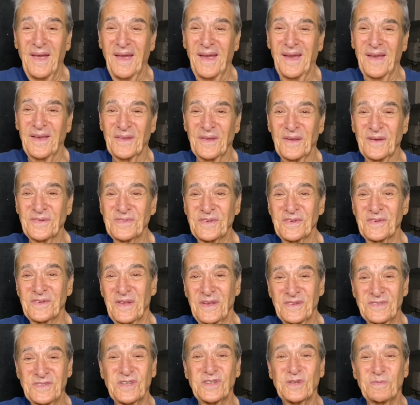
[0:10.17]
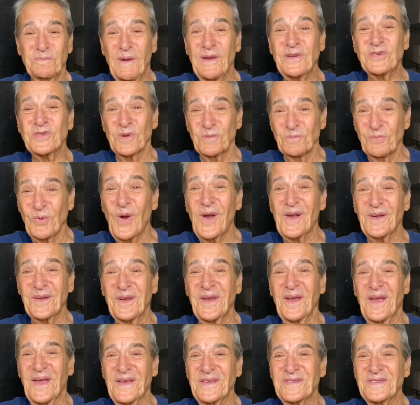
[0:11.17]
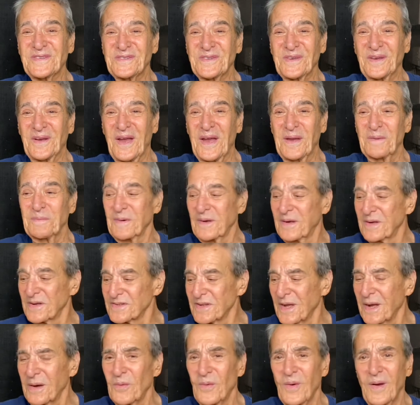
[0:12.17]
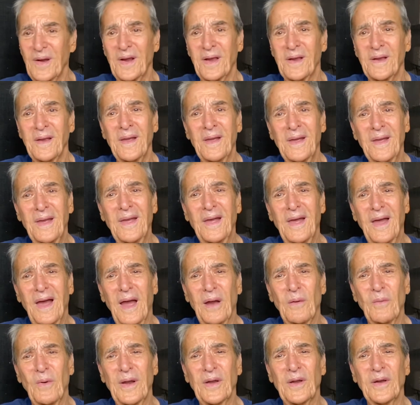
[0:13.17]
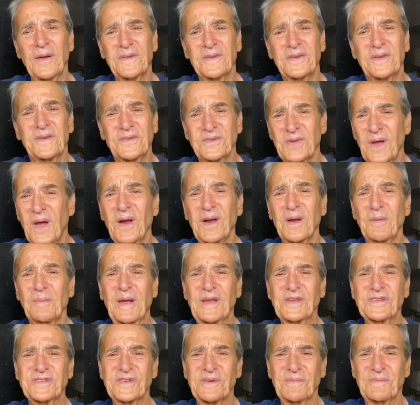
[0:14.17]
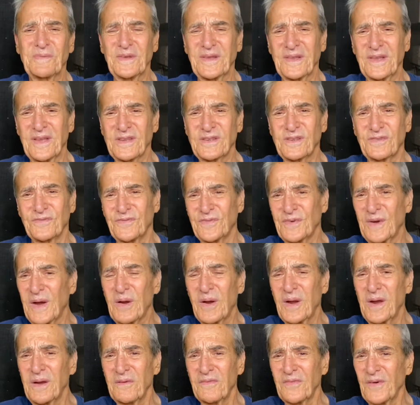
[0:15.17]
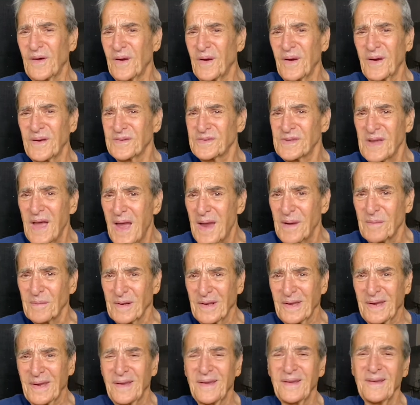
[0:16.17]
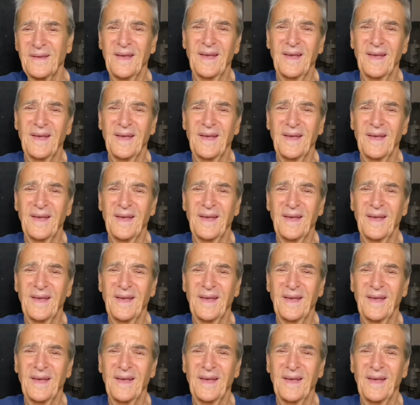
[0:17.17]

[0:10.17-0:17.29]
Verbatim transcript: and there's a, it's a special broadcast tonight because I want to I want to talk about something that's very, very timely.